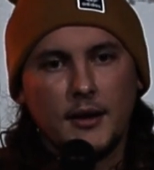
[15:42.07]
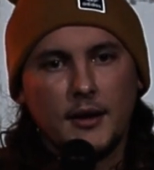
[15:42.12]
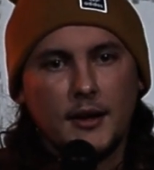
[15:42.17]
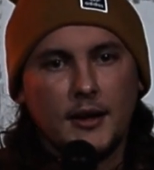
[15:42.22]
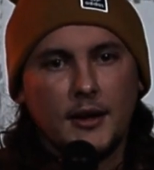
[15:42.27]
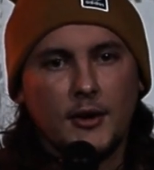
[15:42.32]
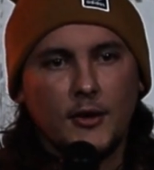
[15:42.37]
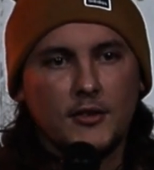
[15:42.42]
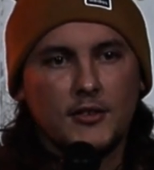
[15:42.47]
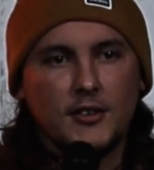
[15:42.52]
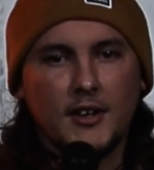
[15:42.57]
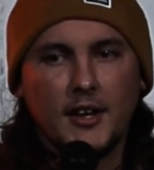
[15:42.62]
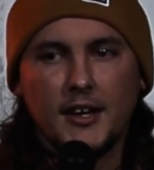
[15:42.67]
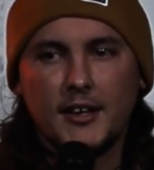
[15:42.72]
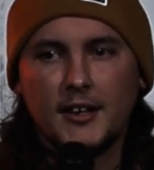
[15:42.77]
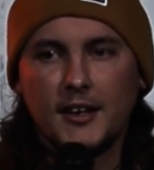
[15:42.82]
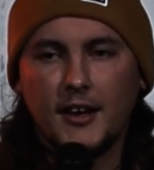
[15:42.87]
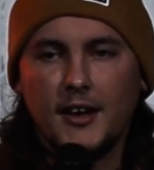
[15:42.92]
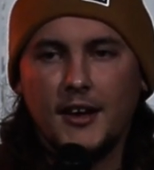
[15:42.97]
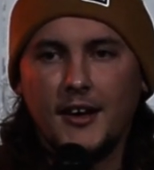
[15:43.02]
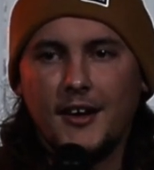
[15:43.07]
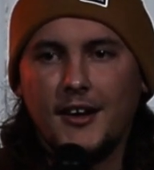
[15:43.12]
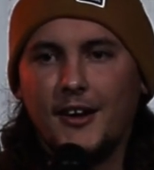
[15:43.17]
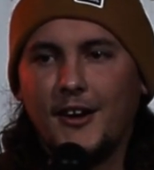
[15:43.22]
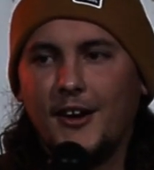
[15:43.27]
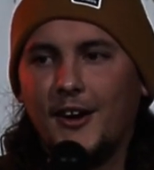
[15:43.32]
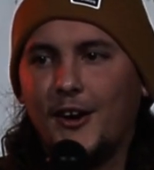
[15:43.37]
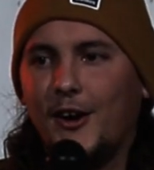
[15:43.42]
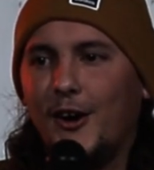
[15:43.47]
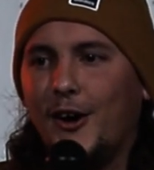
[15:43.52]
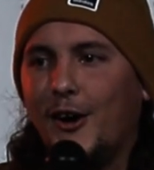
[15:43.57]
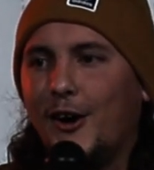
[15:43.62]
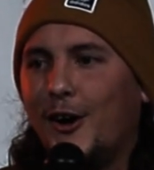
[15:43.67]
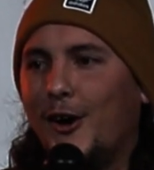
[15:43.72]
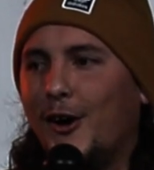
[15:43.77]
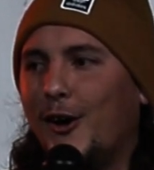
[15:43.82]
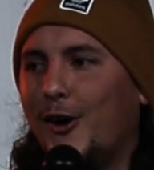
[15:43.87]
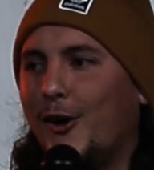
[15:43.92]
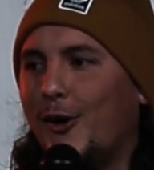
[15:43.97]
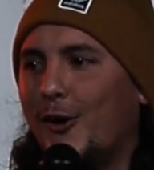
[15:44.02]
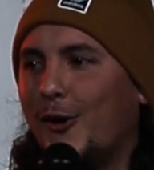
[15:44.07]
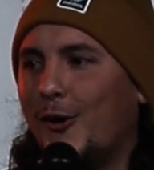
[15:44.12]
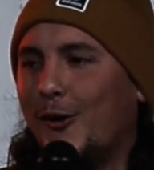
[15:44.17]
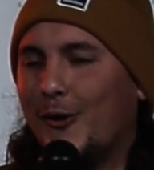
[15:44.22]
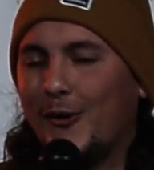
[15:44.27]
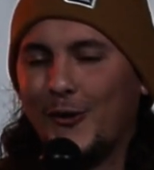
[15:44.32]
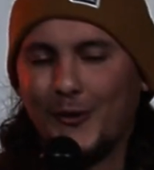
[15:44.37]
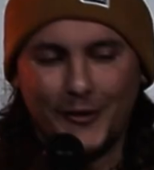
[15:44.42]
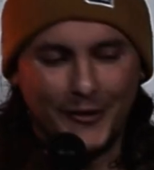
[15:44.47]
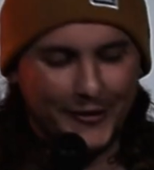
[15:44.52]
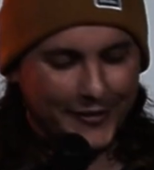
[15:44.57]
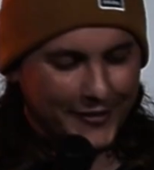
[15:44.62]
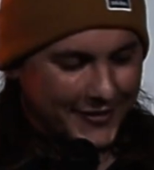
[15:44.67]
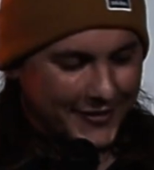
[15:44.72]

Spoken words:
And I was like, oh.